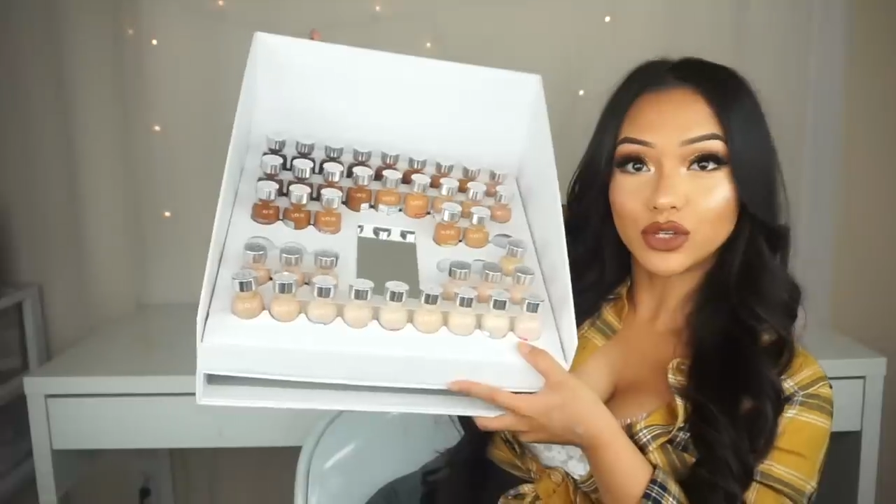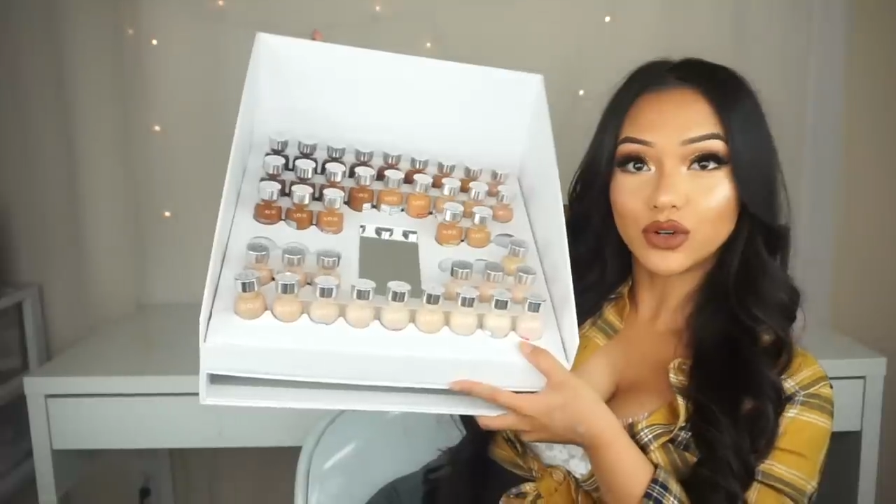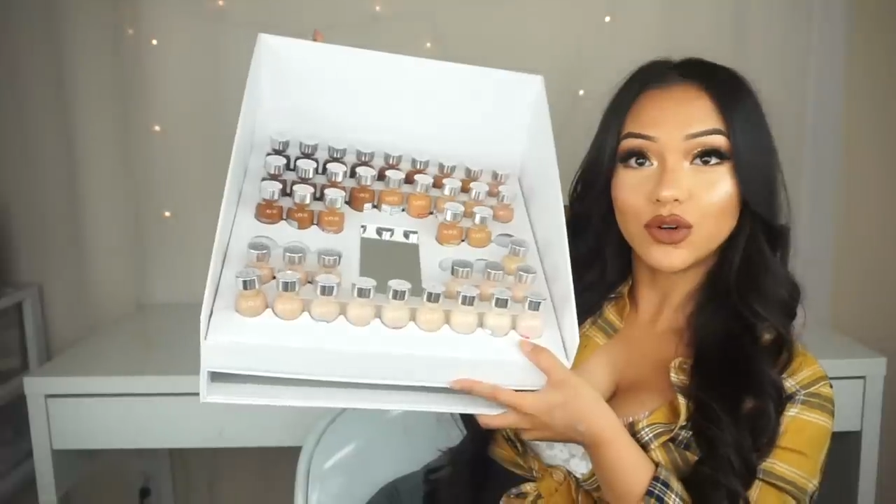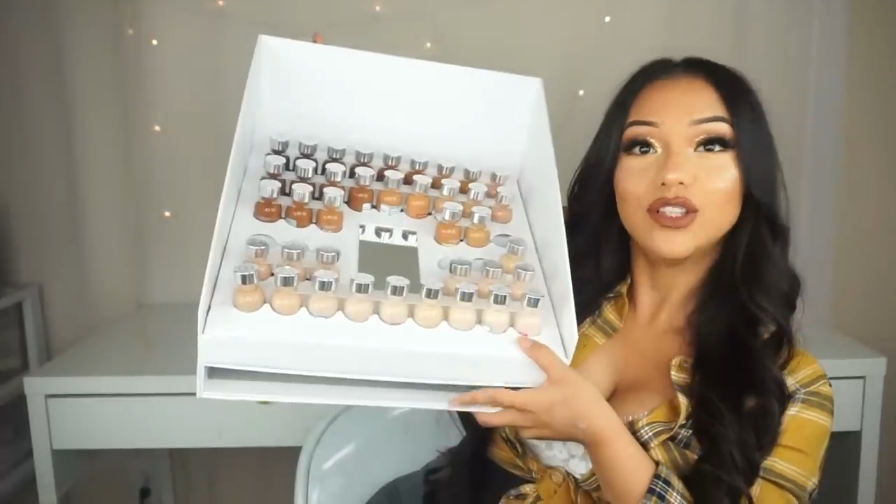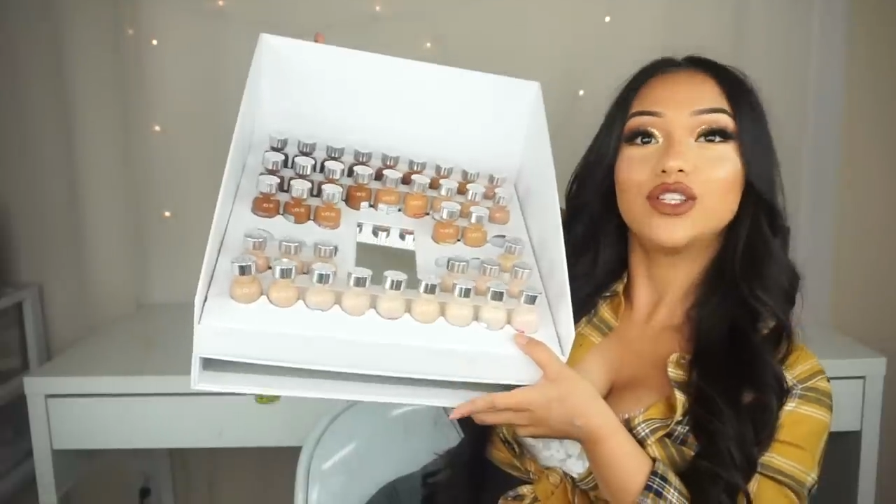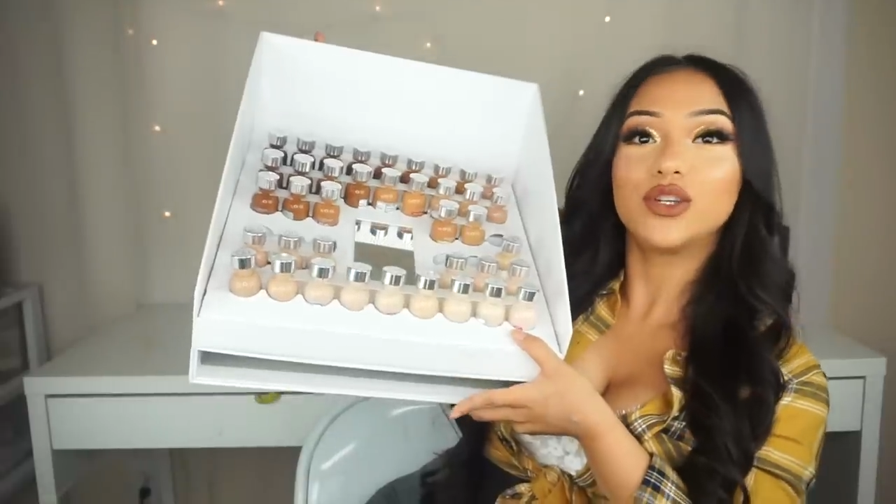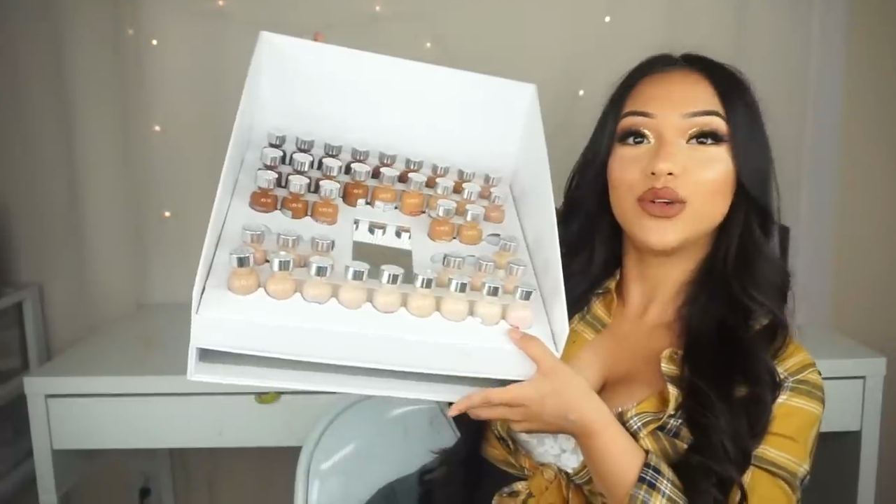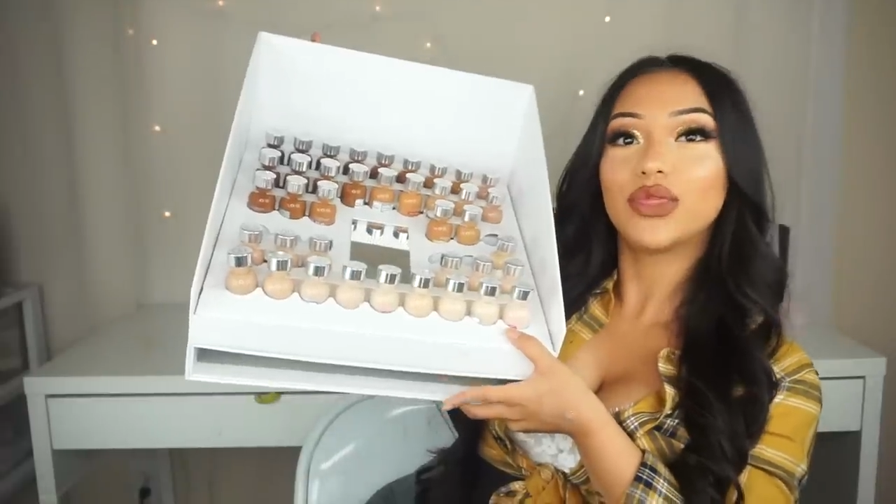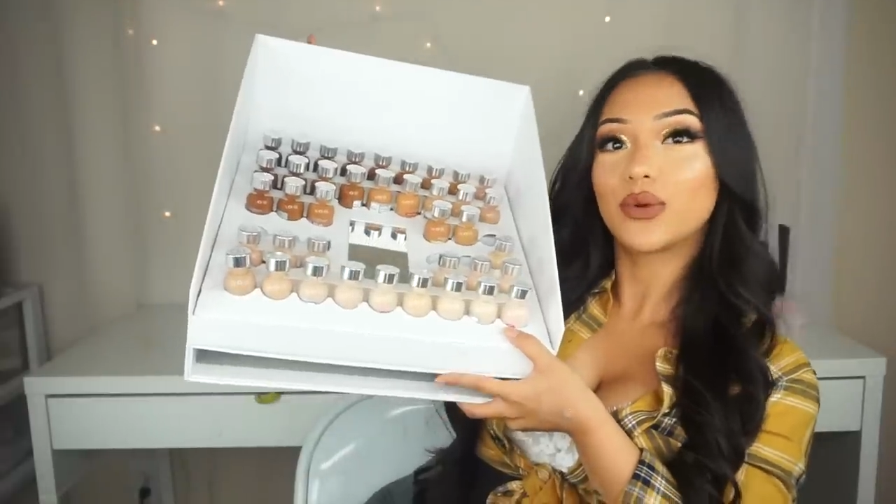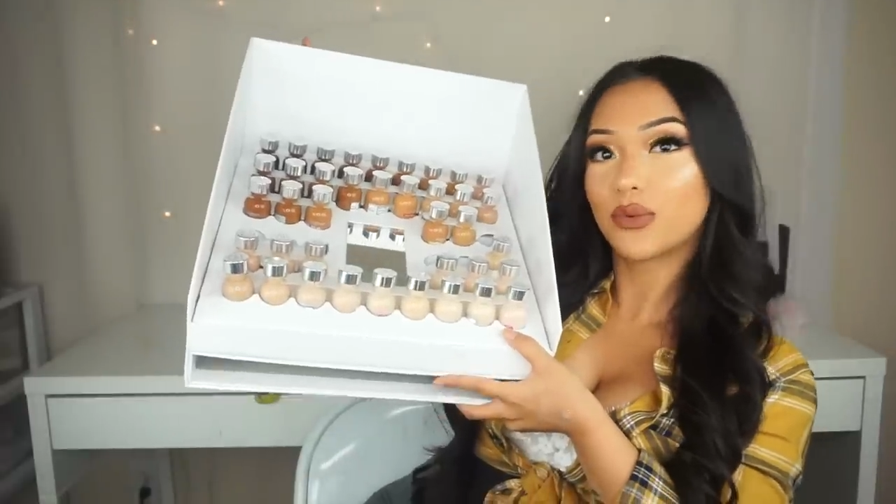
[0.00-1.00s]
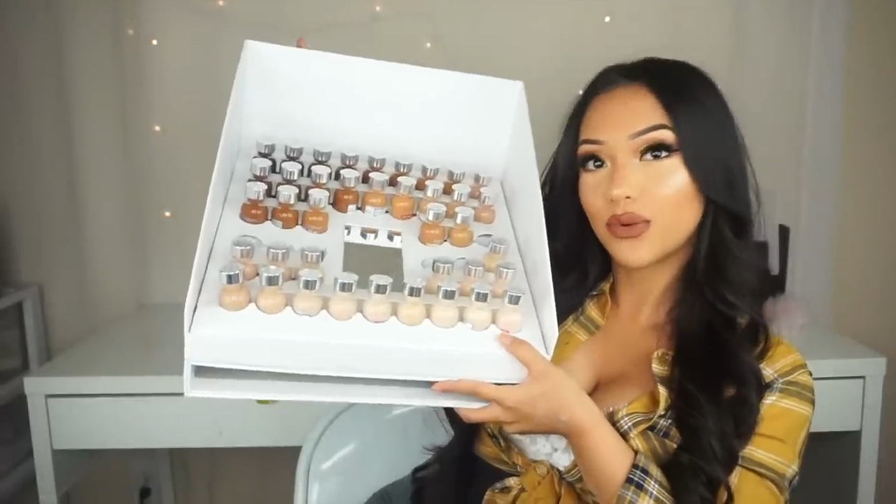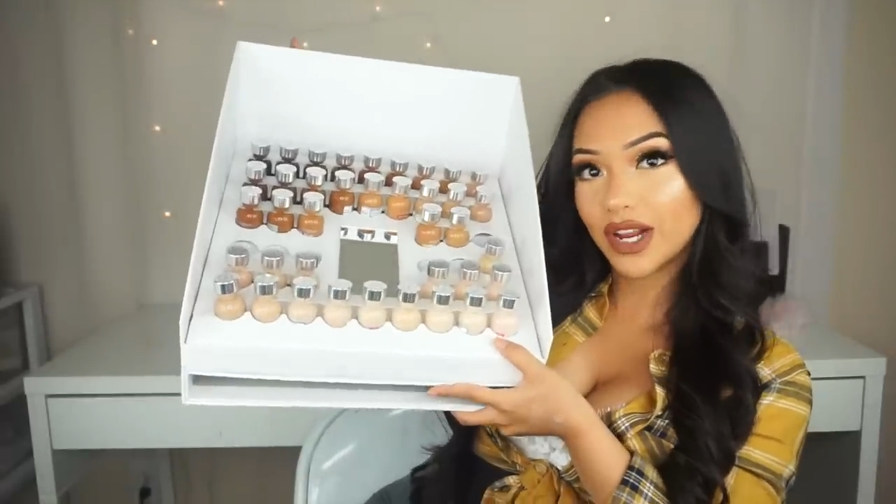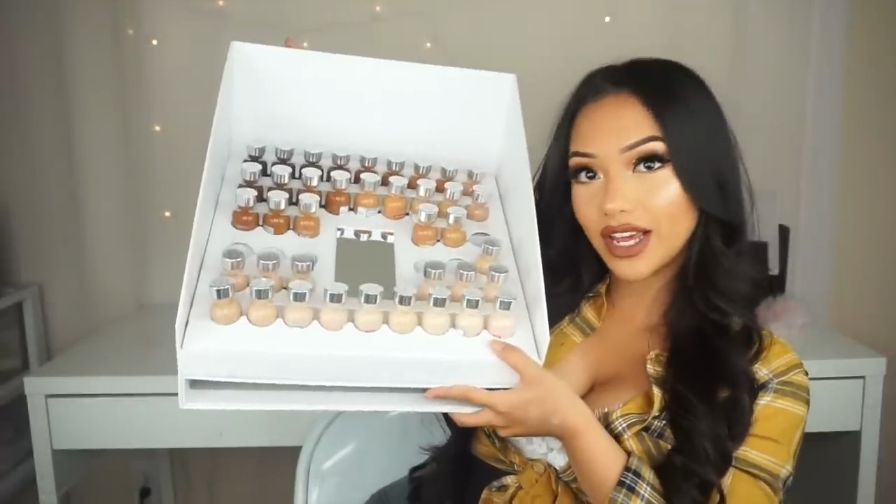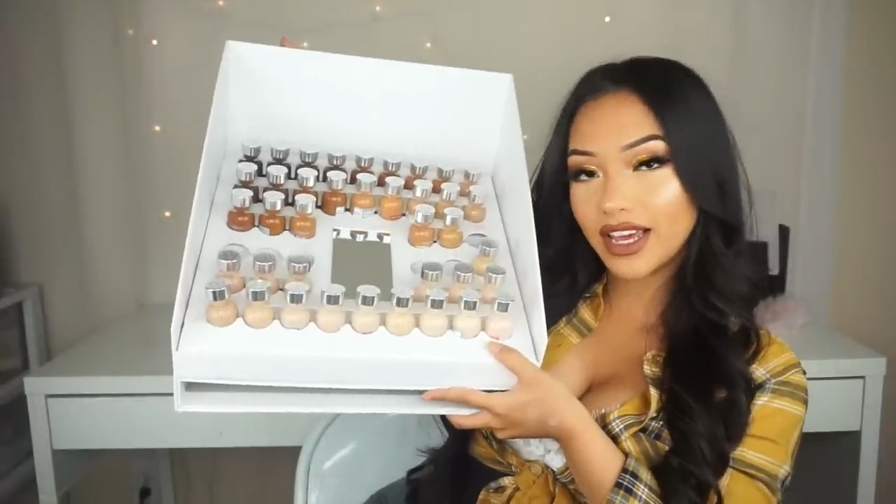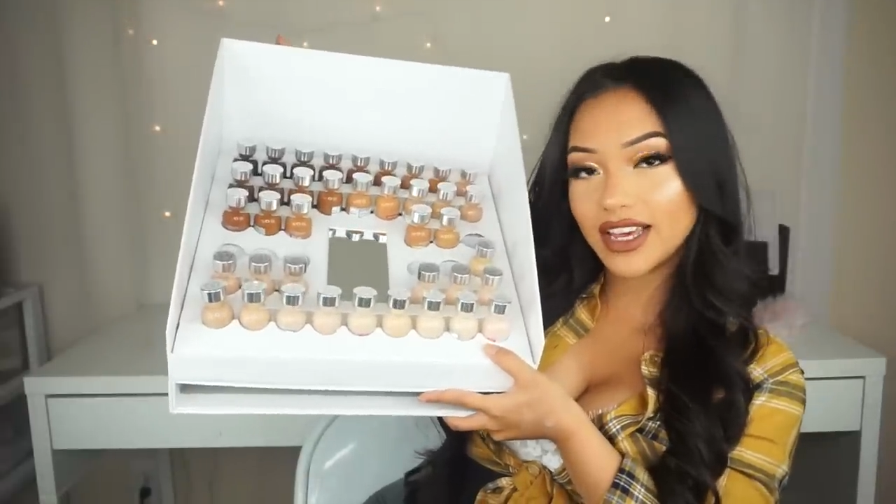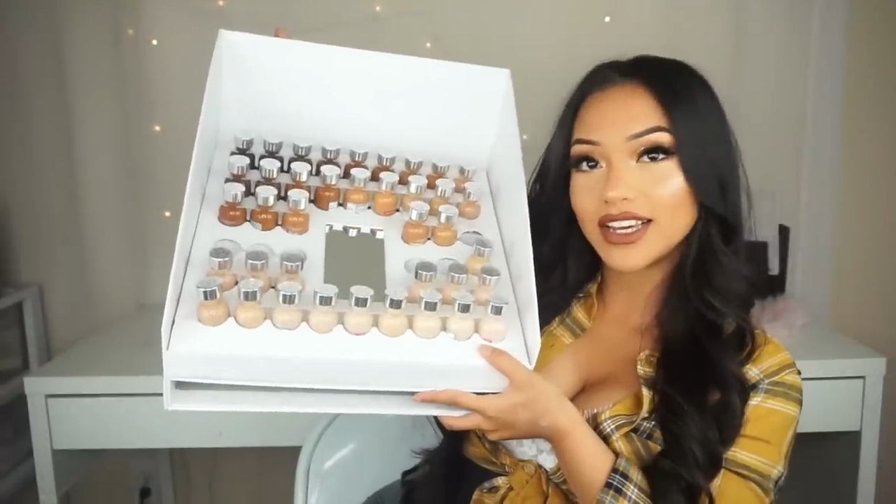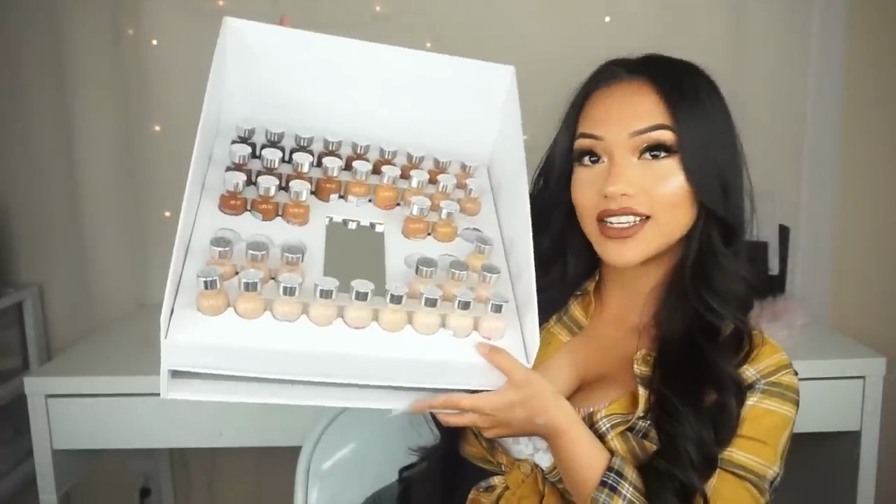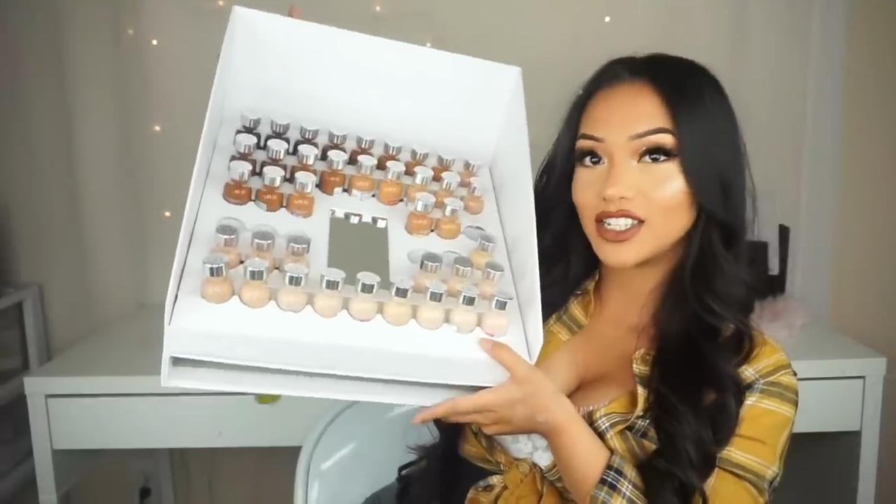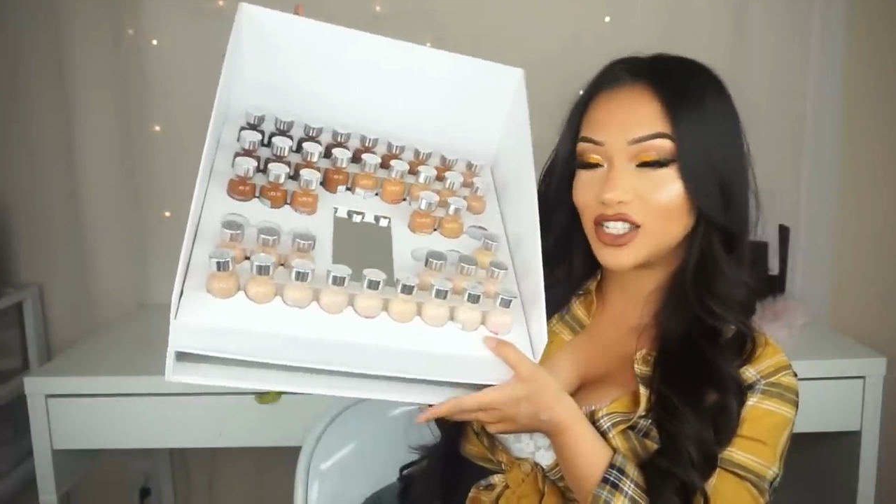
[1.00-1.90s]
Two to three